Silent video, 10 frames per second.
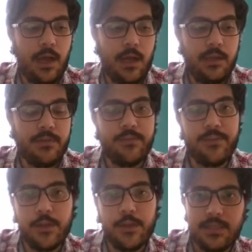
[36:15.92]
even if
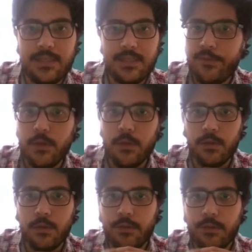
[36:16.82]
I use the same video
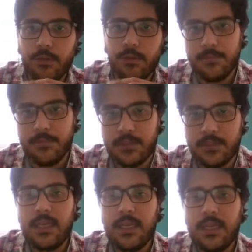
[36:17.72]
3 times
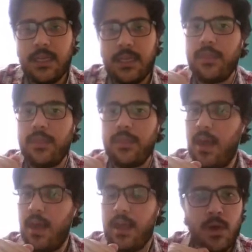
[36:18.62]
with
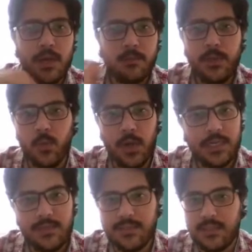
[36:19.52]
A1,
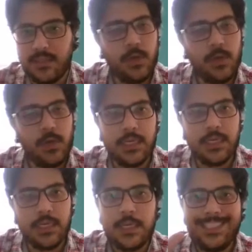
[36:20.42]
B1, and C1,
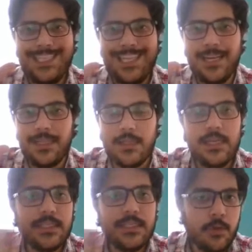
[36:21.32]
the
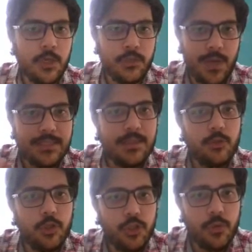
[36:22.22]
things I'm going to ask them
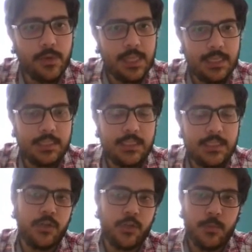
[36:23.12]
to do with it are
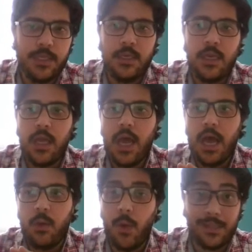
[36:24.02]
going to be
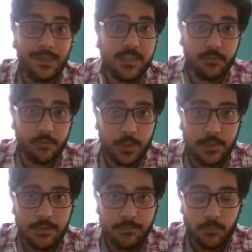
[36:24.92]
widely
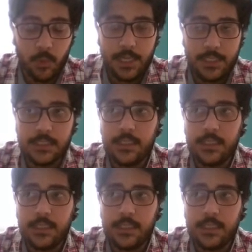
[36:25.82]
different, right?